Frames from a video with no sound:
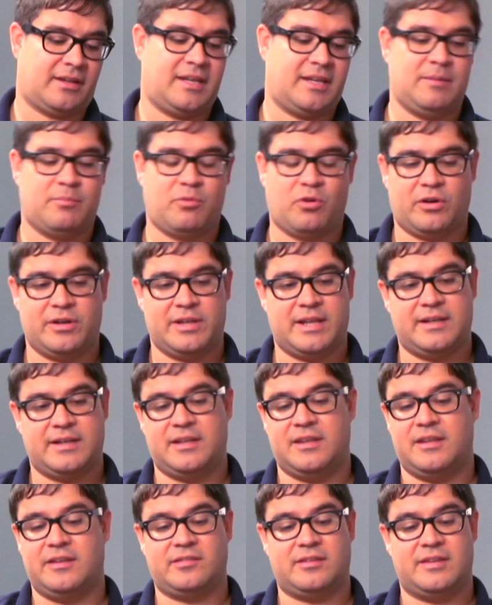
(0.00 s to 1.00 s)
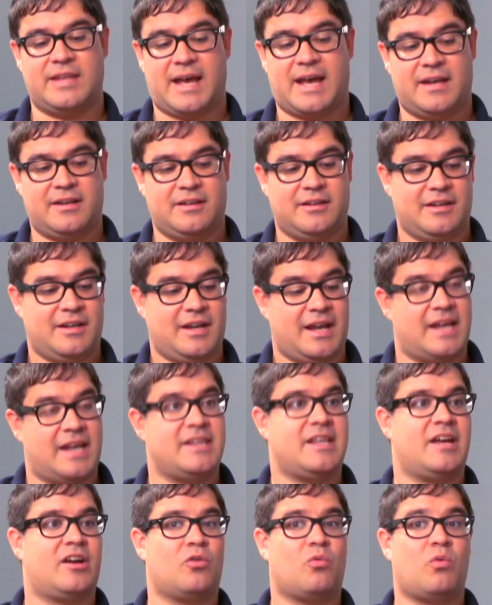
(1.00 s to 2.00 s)
keyboard, and they did this and that.
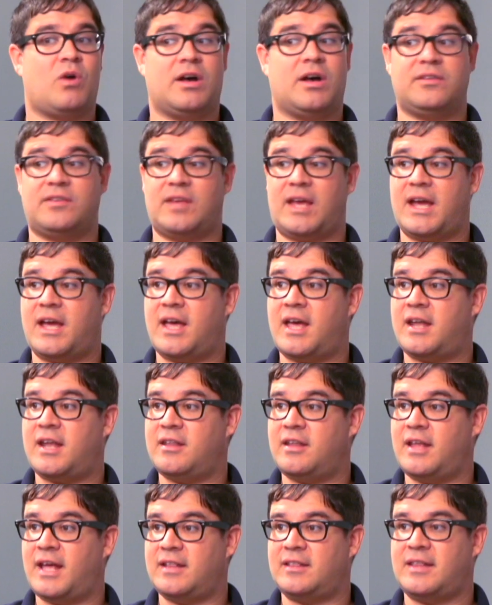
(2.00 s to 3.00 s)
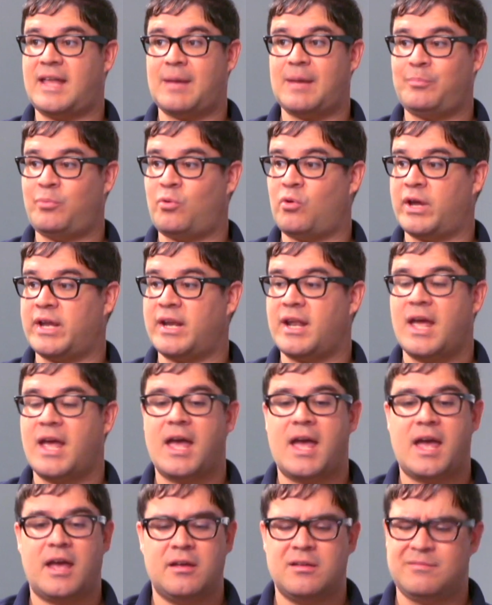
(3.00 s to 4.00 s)
And there it was. And at that point,
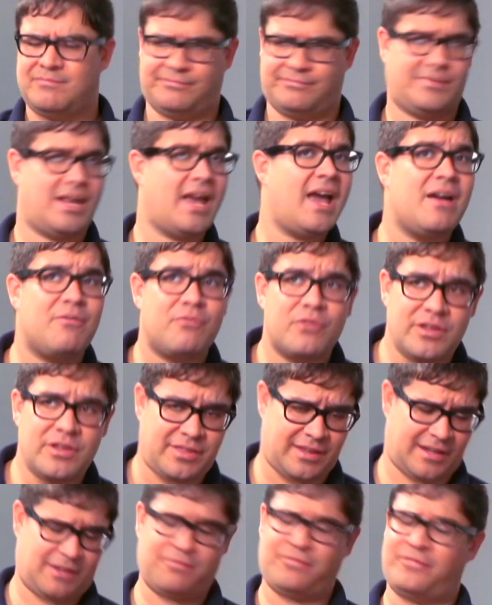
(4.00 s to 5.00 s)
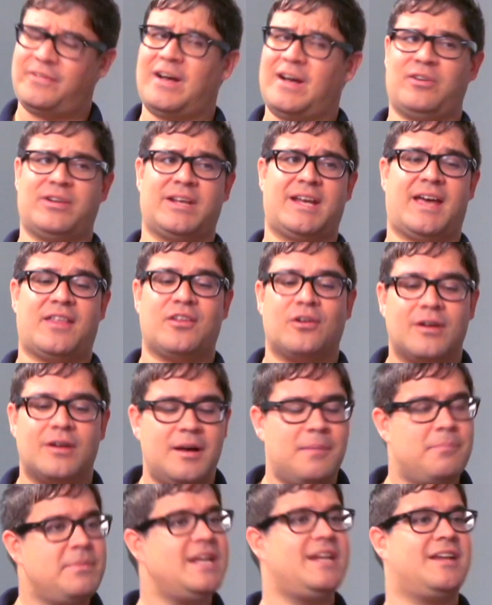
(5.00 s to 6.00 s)
everything fell together
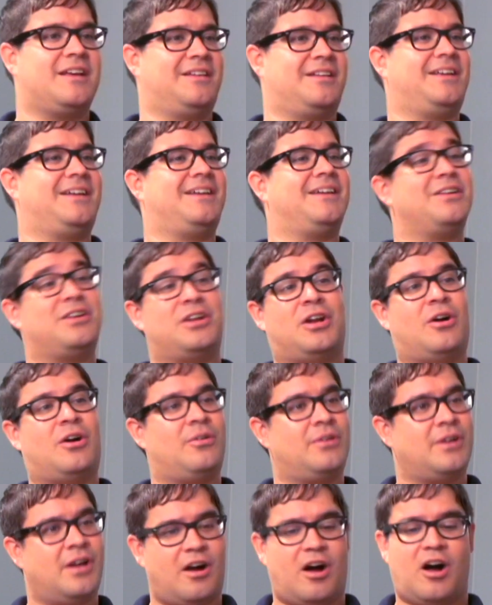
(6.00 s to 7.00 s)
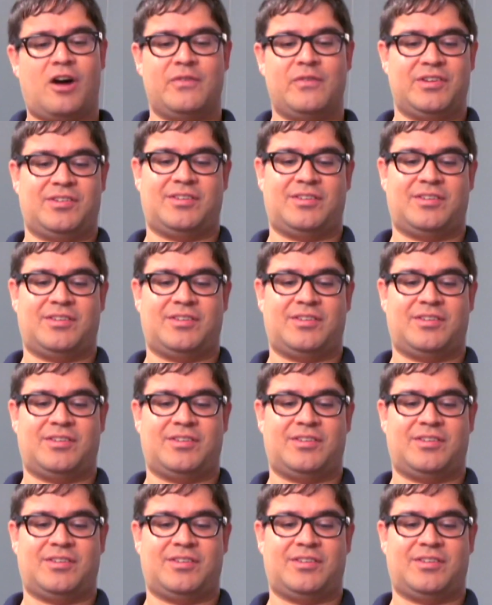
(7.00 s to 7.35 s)
immediately, you know? All of a